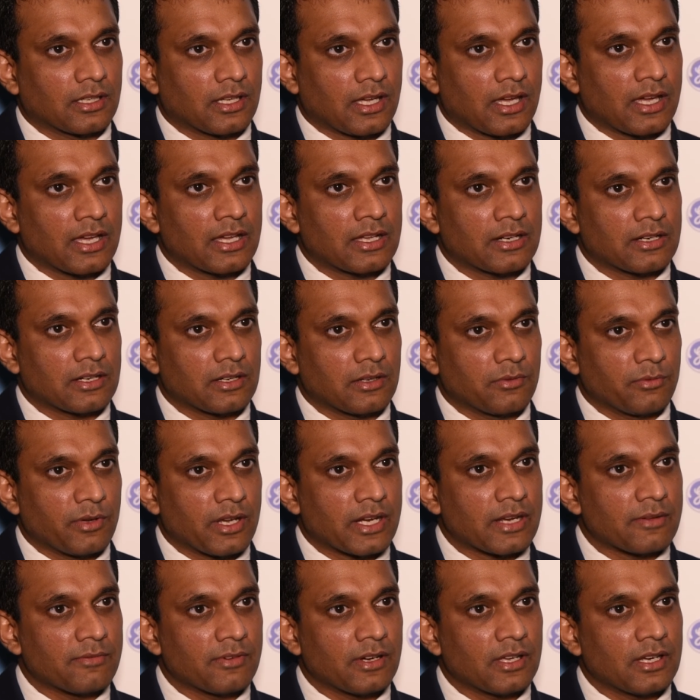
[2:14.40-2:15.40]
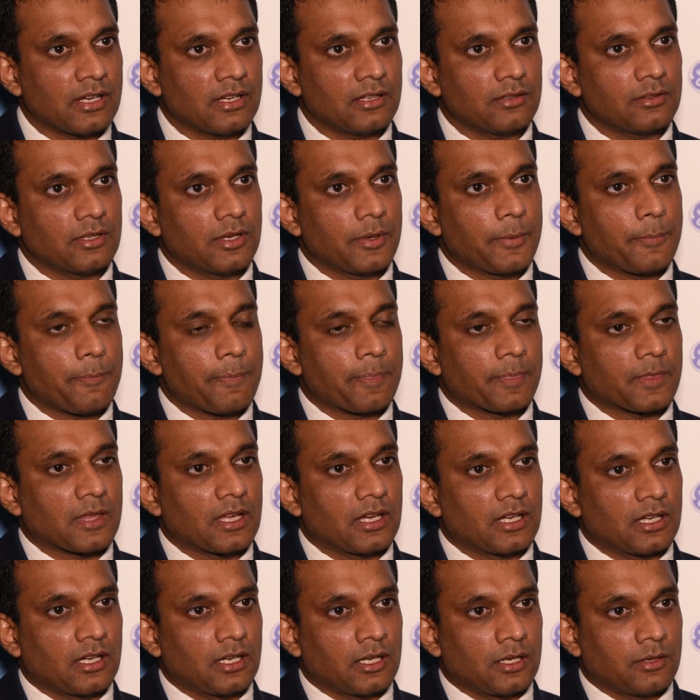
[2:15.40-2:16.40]
care very well,
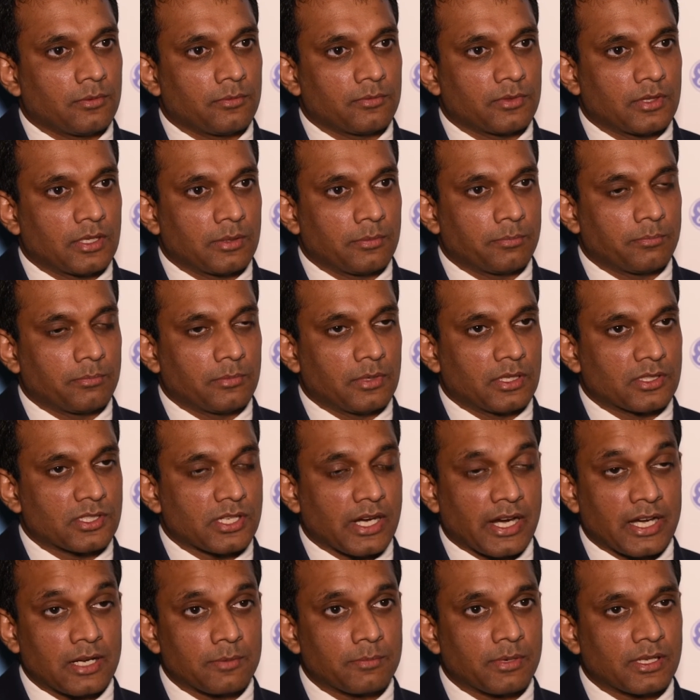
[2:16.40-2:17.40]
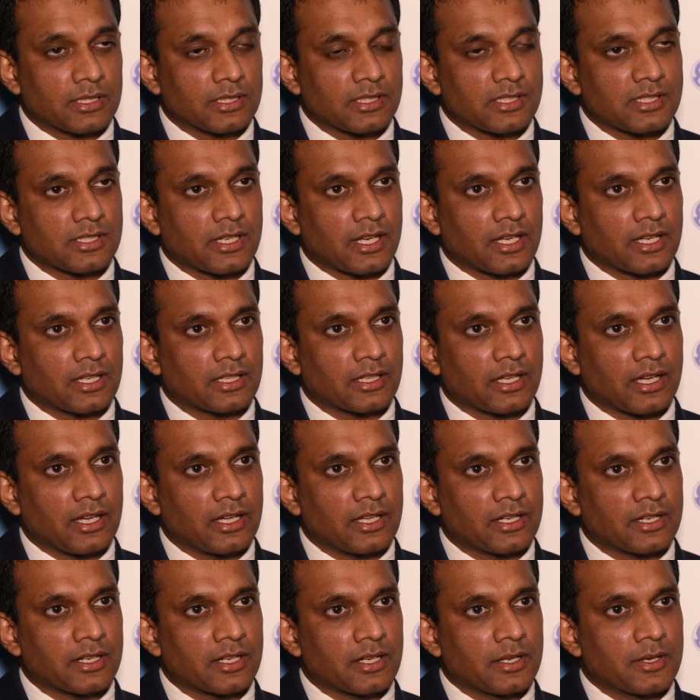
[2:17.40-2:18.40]
um, the uh, childbirth is taken
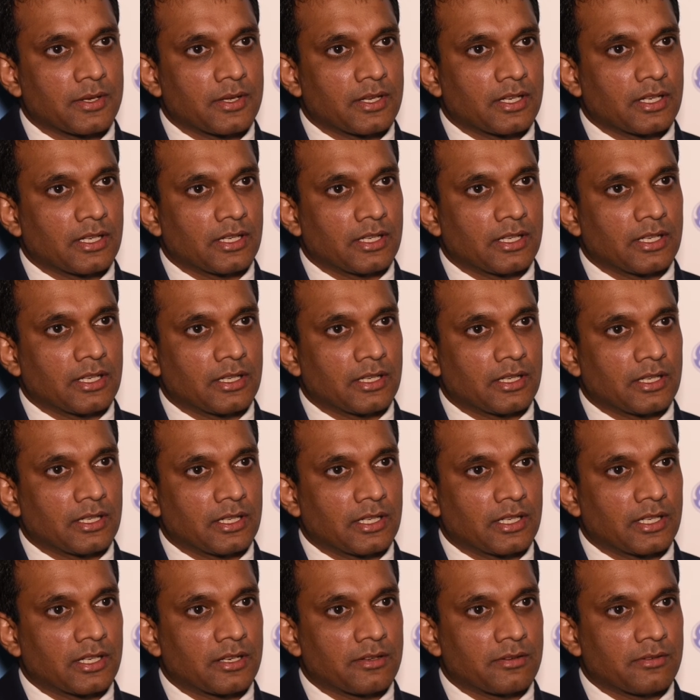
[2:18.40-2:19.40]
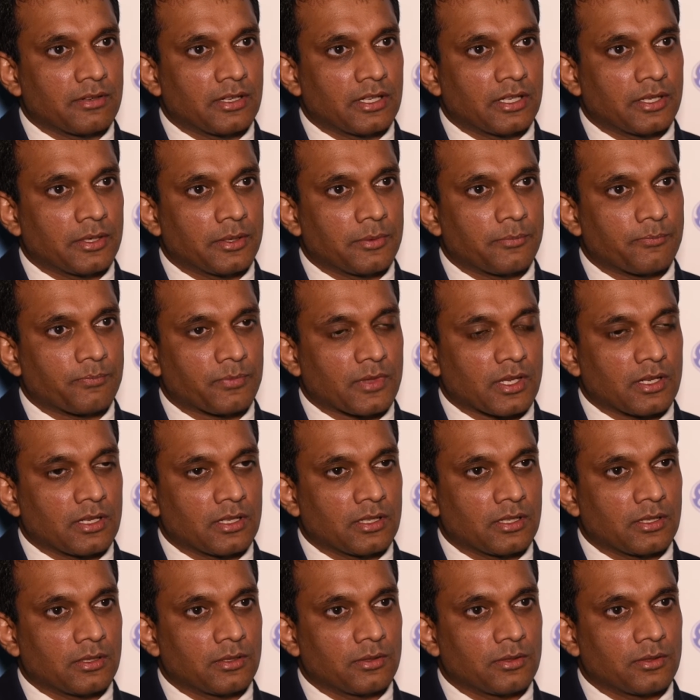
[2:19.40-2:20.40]
care in a, uh, in a
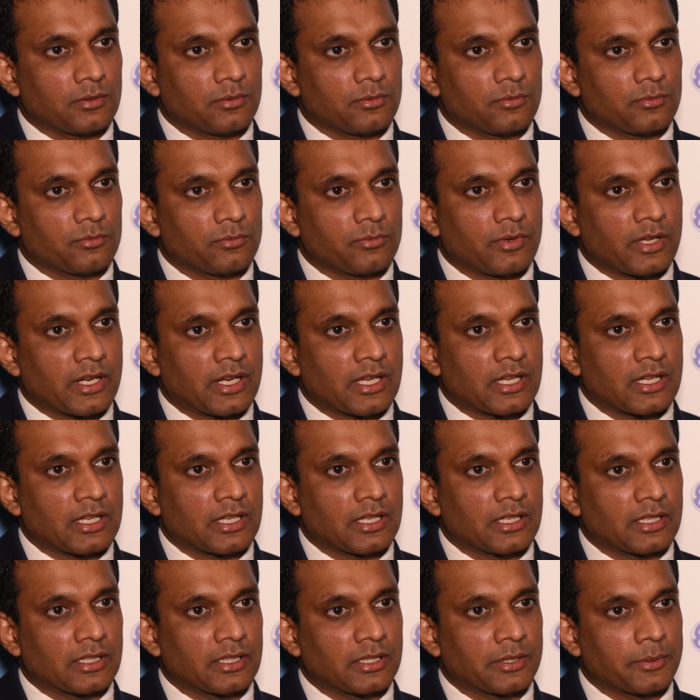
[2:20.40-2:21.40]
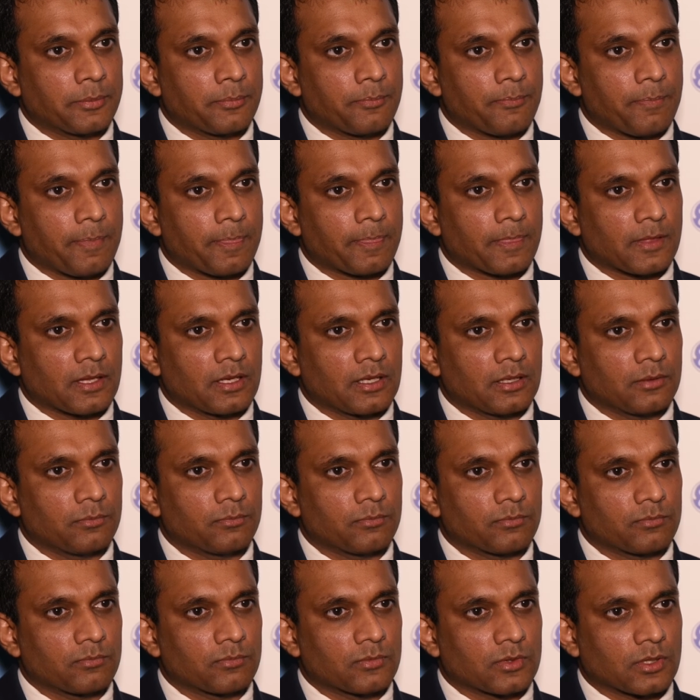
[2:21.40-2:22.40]
uh, uh, very um,
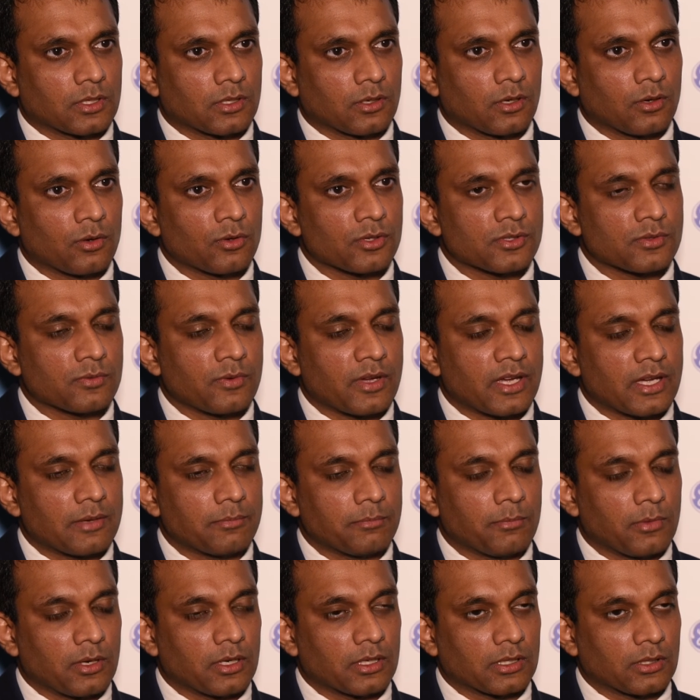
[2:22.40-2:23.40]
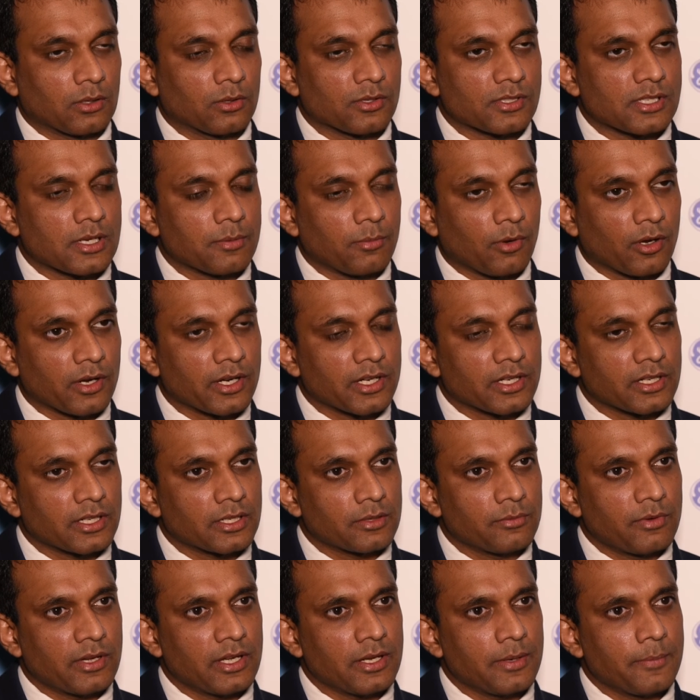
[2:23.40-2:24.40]
close way, mo closely
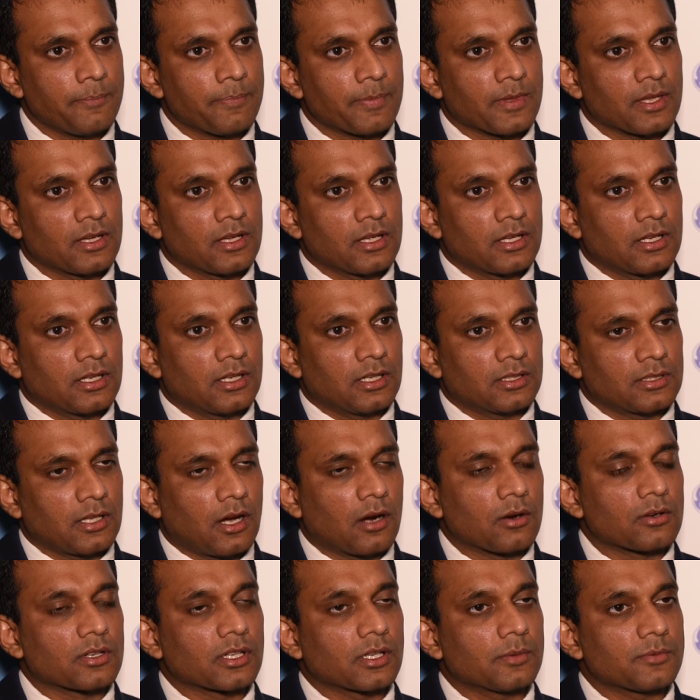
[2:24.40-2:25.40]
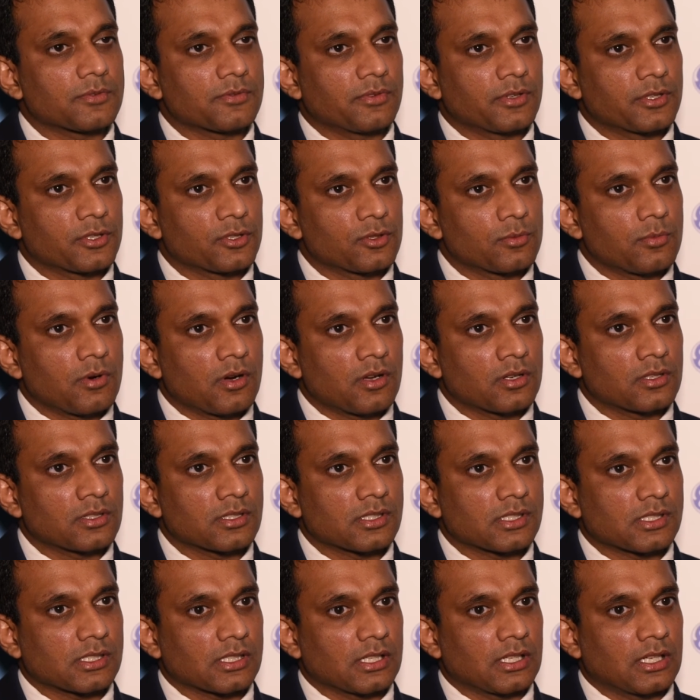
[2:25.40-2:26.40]
monitored way. the outcomes for
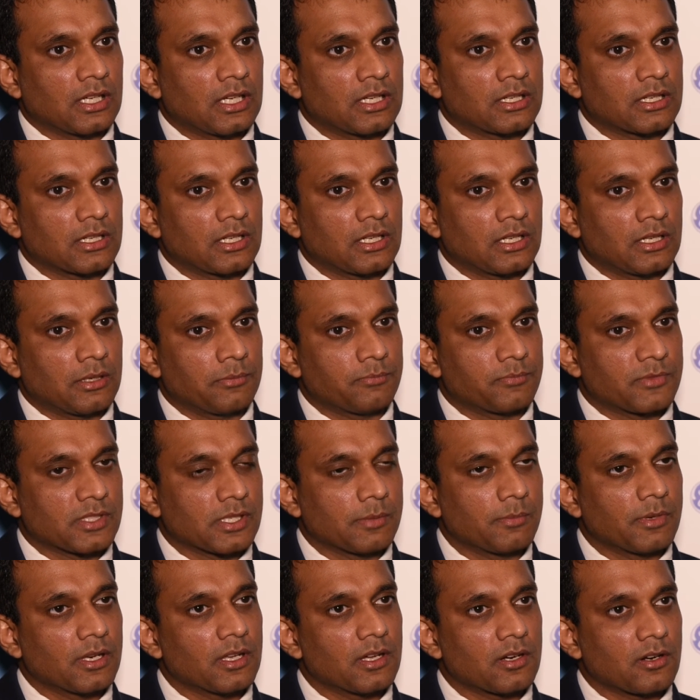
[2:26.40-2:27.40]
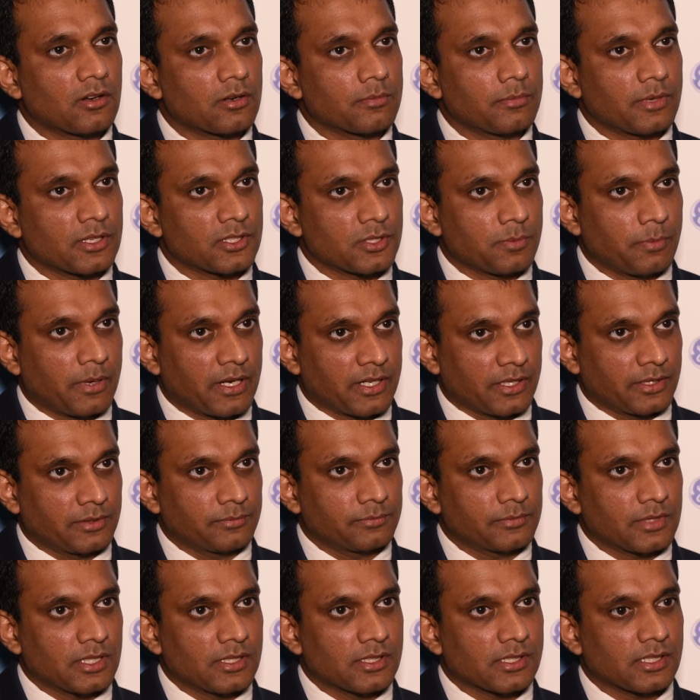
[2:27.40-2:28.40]
newborns are similar or much better
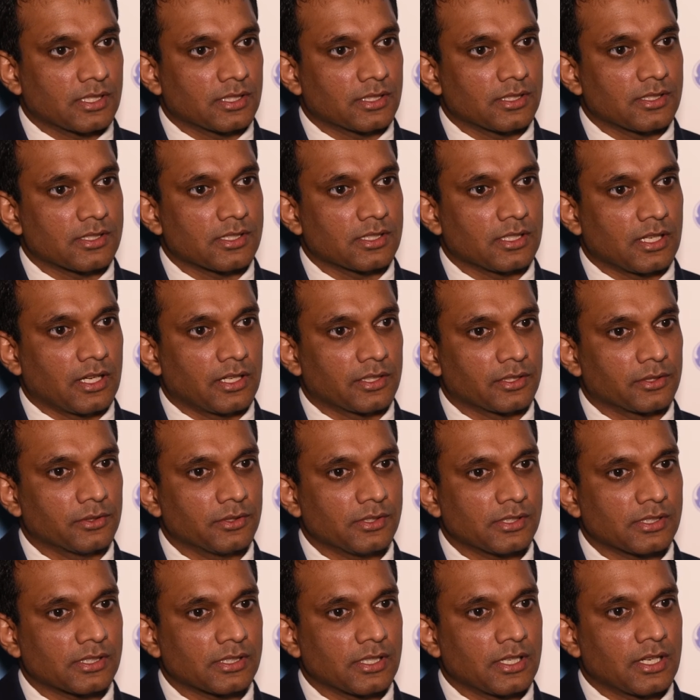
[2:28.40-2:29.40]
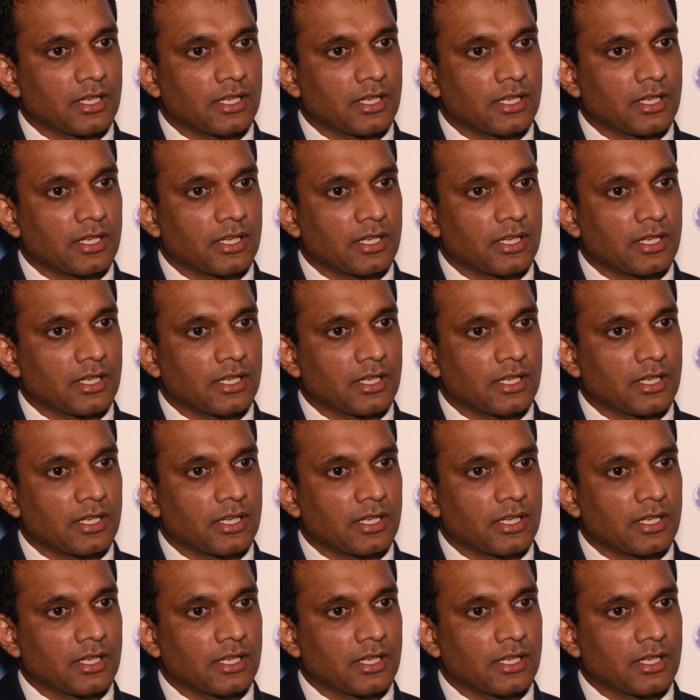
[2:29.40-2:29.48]
in certain scenarios.